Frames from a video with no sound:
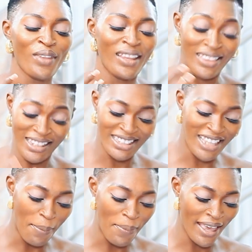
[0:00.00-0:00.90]
the
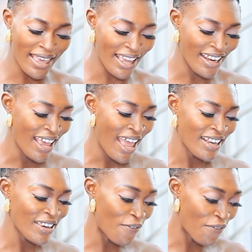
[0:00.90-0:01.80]
step again.
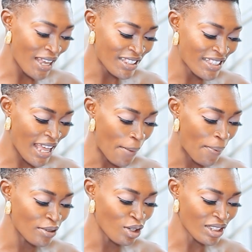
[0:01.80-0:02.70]
The first
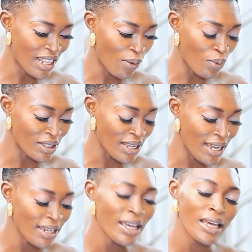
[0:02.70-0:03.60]
step, just like we
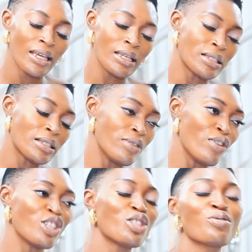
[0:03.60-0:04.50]
said, is the
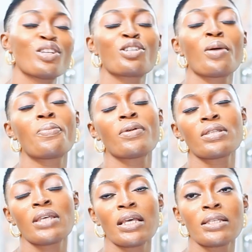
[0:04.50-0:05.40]
registration
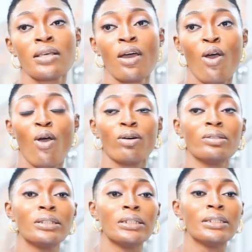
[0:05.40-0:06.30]
process
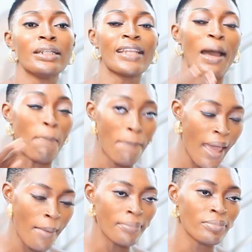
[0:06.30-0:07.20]
on the
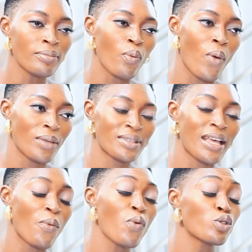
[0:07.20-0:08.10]
NAPEM
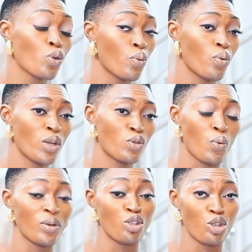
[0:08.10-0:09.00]
website, which we
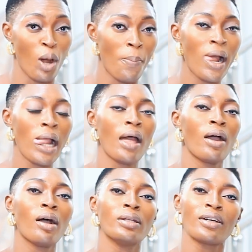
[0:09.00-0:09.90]
will drop
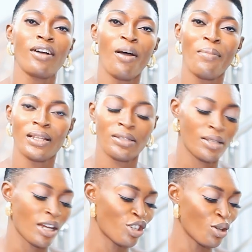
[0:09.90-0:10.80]
on the comment
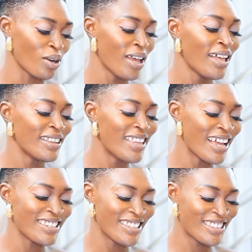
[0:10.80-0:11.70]
section.
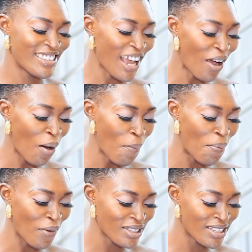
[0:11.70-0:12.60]
Then the second
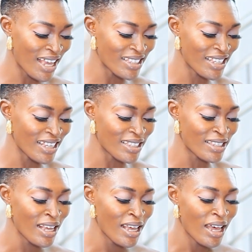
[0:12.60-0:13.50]
process
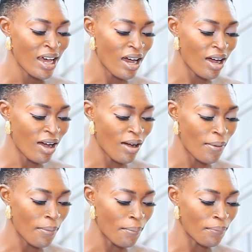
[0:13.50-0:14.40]
is
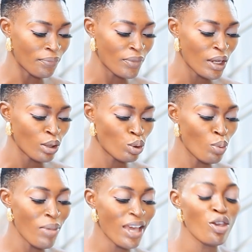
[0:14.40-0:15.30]
to
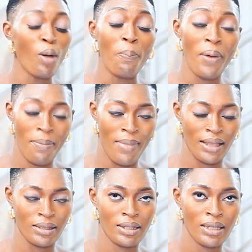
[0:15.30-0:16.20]
make your
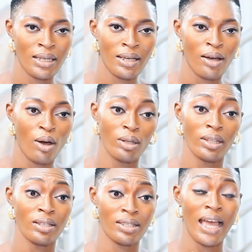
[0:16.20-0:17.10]
payment on
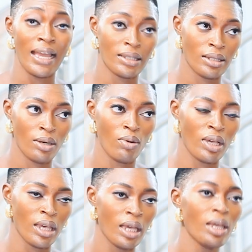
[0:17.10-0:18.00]
the site,
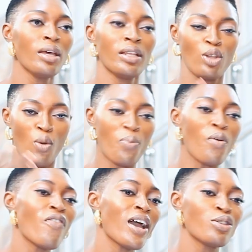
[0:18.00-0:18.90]
okay? They'll
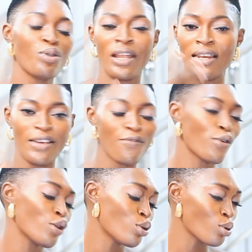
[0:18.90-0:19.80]
provide you a link
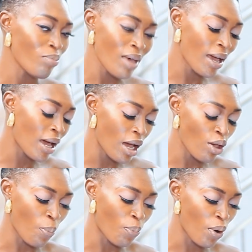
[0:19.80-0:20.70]
for you to make
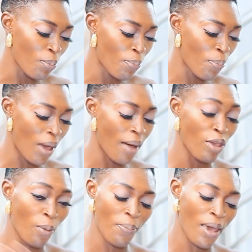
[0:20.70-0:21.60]
your
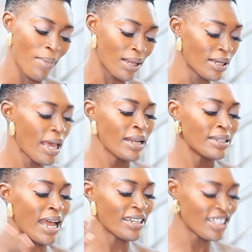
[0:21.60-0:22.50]
payment.
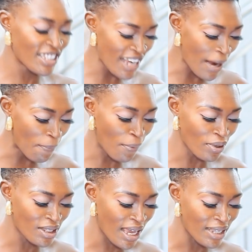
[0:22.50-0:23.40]
Then the third
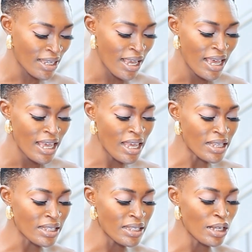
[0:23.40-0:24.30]
process
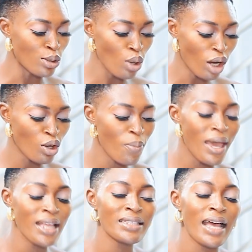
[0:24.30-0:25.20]
is the
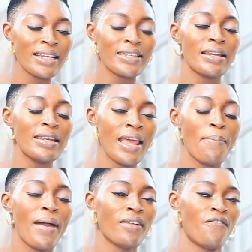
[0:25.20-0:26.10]
document and the
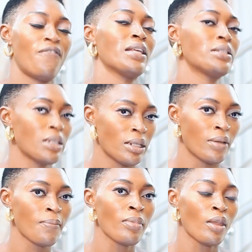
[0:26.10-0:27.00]
label vetting,
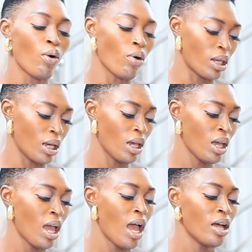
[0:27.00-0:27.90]
okay?